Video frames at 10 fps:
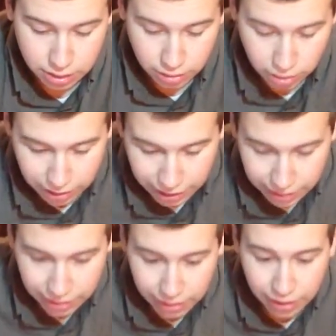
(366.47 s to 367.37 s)
log in
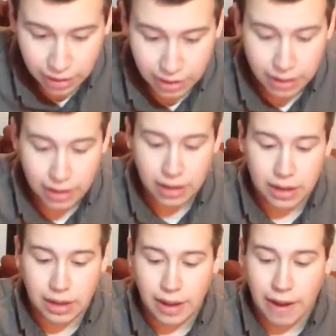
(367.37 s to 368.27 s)
here,
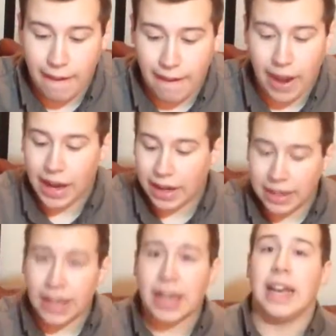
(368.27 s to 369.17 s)

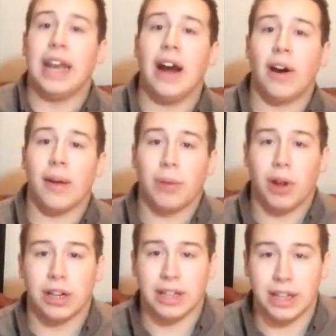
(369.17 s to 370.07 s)
and now I'm
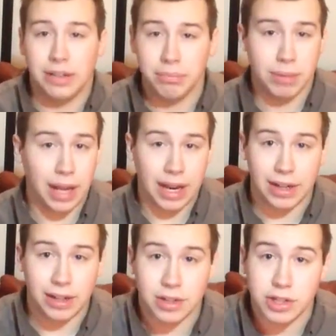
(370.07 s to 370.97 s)
logged in,
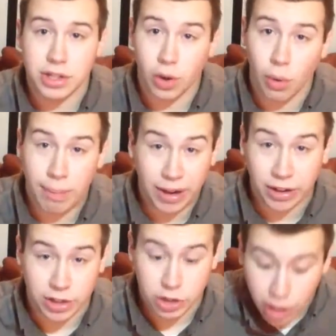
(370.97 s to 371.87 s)
and there's no
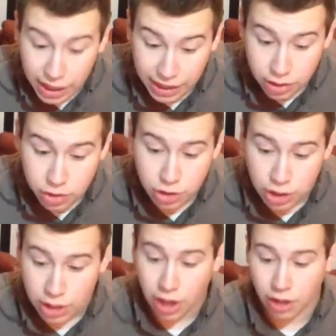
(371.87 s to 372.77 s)
apparent change
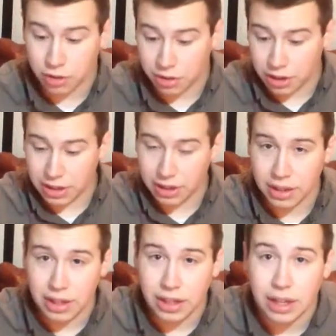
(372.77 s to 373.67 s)
other than the
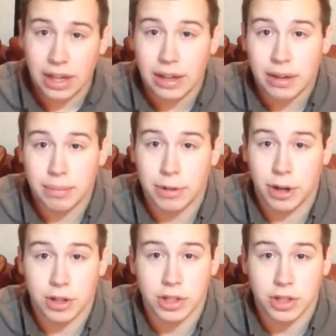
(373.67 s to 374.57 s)

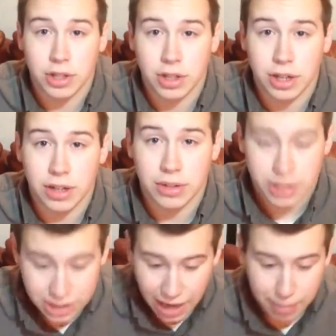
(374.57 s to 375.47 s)
cursor turned into a
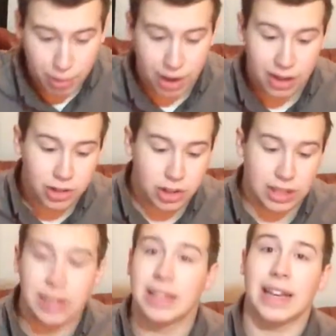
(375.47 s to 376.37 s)
stopwatch, and
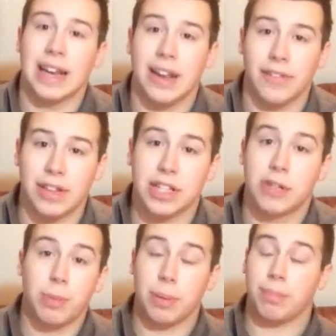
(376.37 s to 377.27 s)
it didn't have that
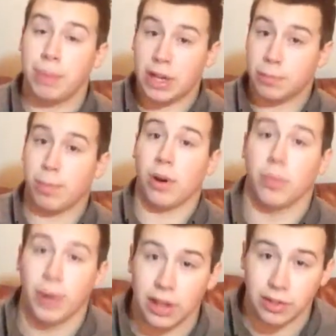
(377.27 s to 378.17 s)
stupid beach ball
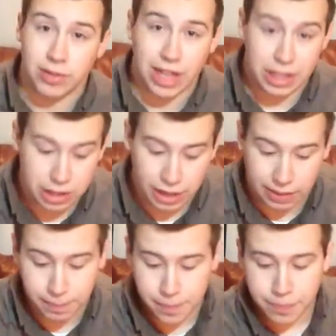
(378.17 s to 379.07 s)
wheel of death thing.